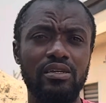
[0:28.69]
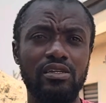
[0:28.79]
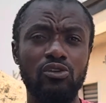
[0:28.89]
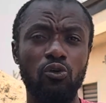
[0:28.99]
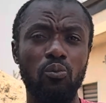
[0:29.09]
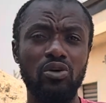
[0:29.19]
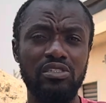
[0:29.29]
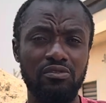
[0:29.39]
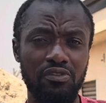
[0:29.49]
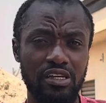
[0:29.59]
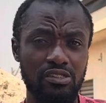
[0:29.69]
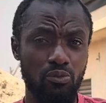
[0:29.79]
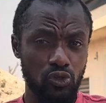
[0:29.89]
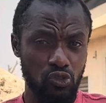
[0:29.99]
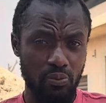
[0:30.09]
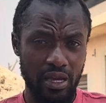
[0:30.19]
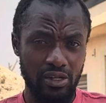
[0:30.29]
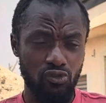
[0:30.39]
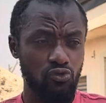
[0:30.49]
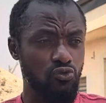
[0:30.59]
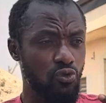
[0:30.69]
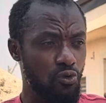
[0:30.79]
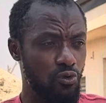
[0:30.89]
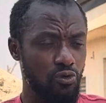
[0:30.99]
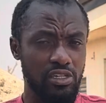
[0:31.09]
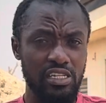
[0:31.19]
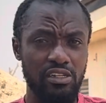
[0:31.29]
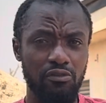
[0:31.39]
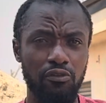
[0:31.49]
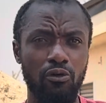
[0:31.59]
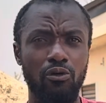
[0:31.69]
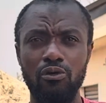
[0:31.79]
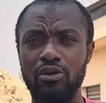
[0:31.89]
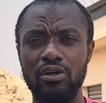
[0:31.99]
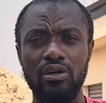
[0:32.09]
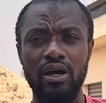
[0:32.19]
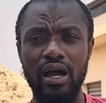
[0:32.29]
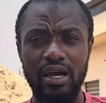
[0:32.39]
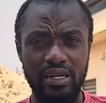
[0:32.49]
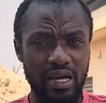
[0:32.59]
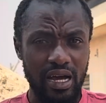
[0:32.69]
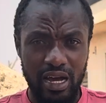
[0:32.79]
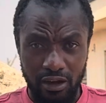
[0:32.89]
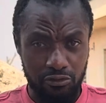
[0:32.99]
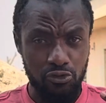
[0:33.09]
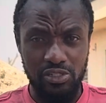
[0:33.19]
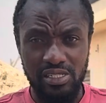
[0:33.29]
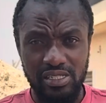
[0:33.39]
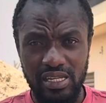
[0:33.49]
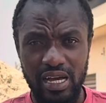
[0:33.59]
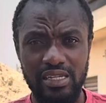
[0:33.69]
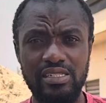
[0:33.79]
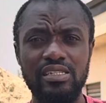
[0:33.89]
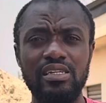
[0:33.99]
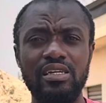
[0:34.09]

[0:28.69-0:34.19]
you know, motivate most men to go in for other aphrodisiacs